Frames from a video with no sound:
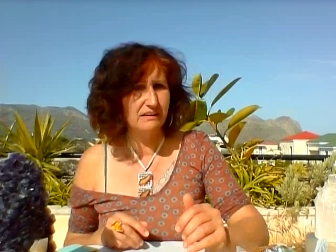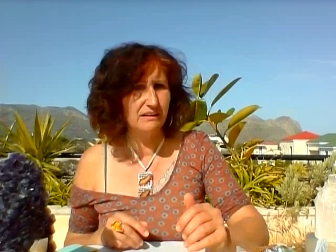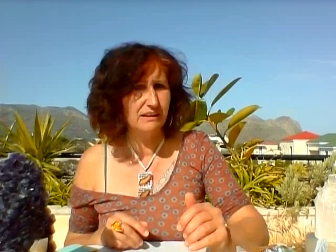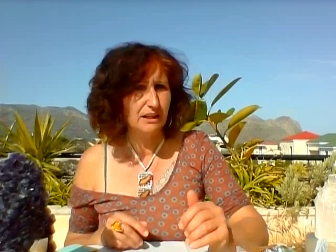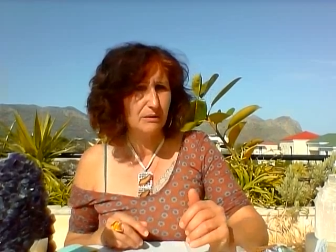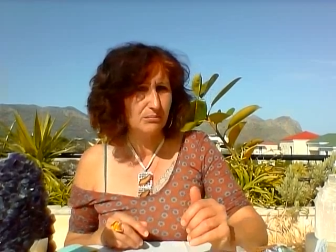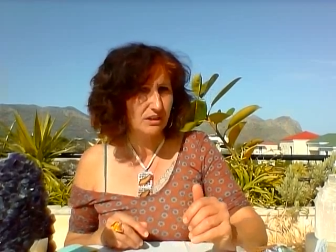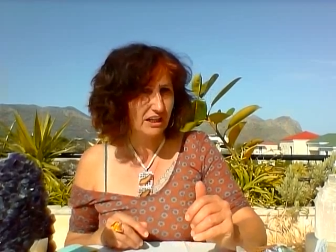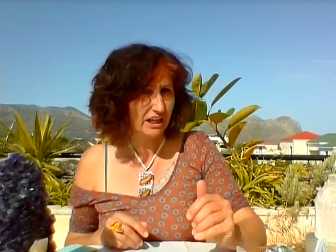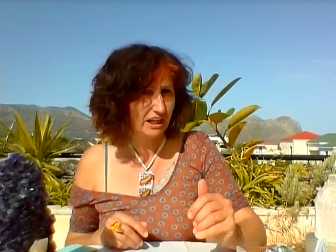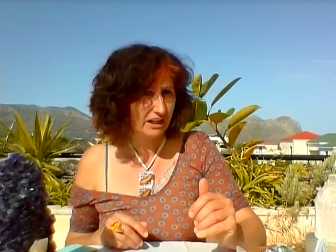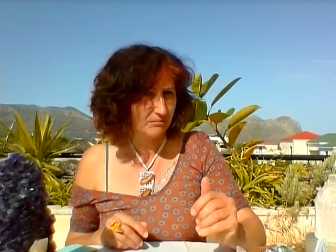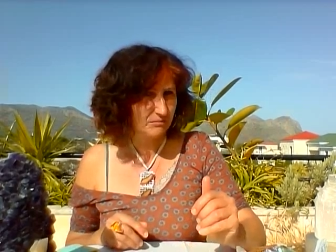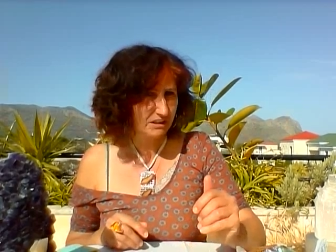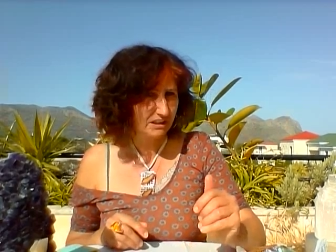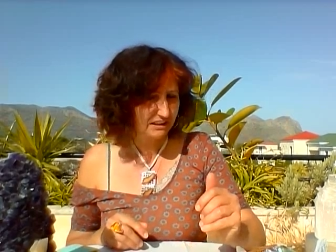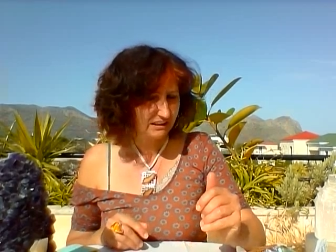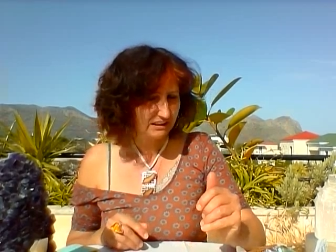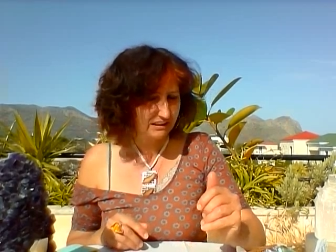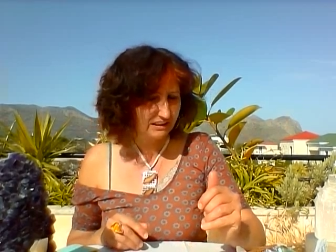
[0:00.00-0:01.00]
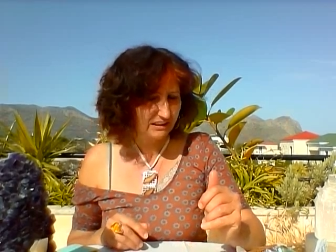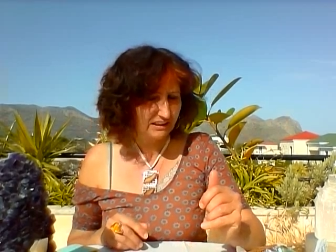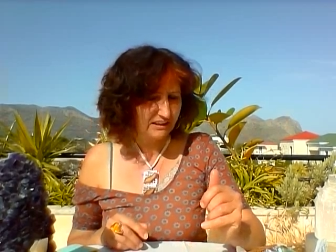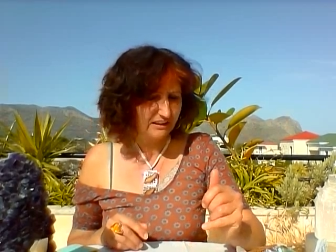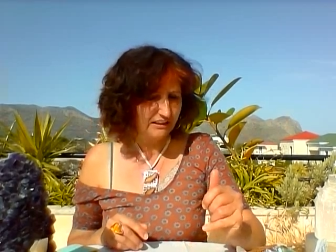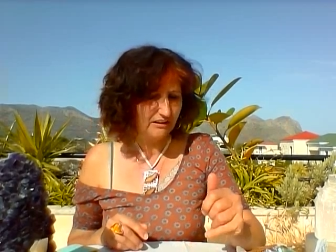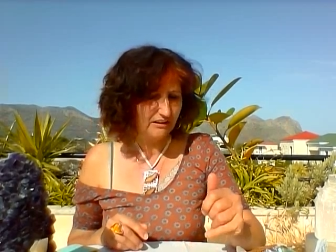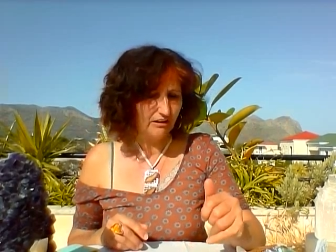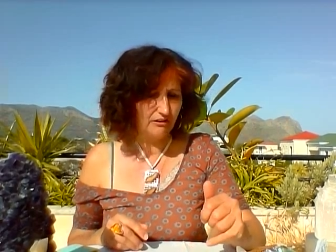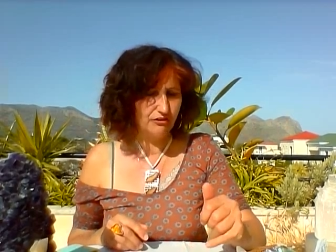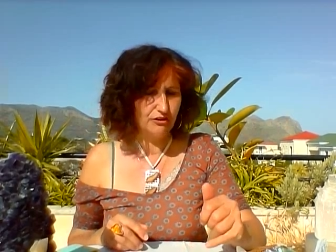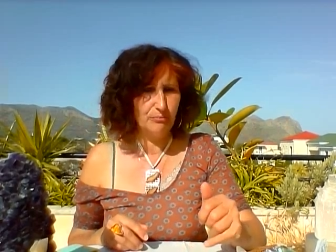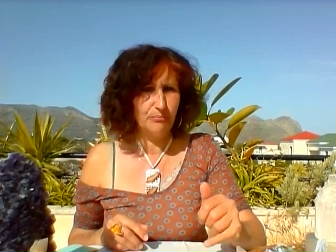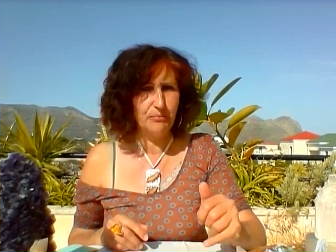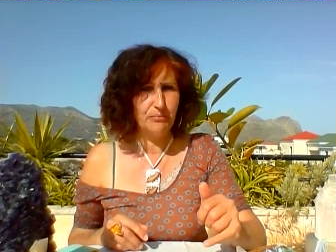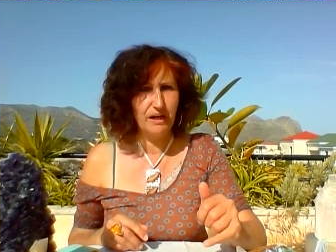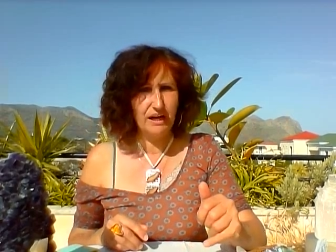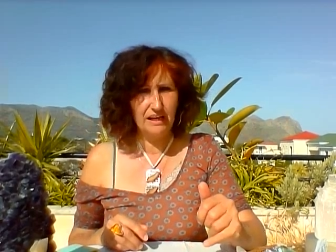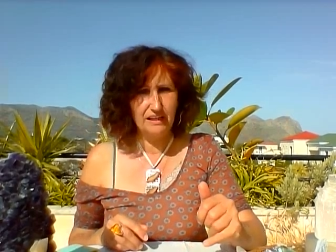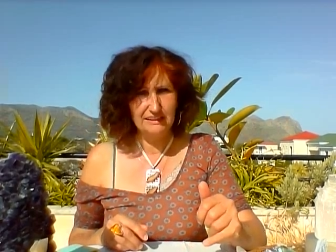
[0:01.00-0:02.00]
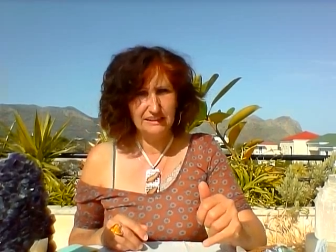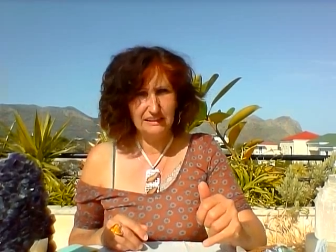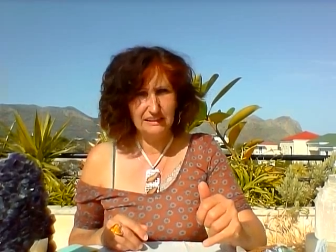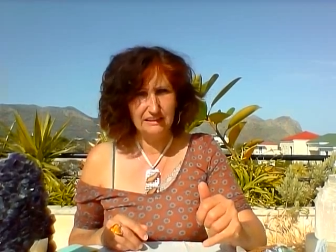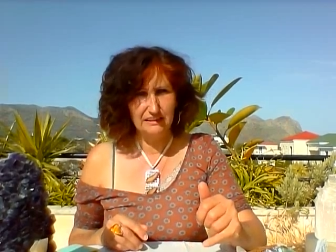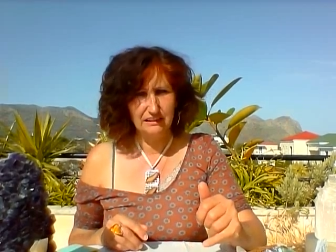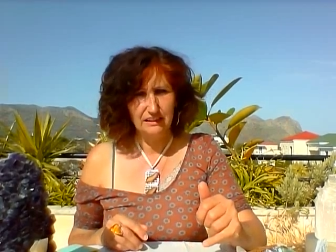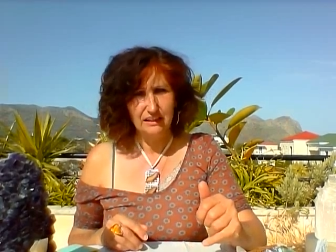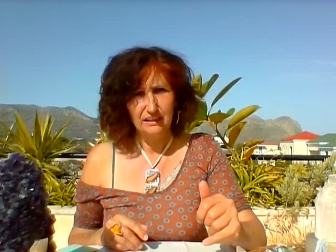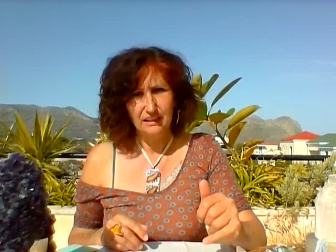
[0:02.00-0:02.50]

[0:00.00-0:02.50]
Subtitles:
deep karmic cleaning of the past.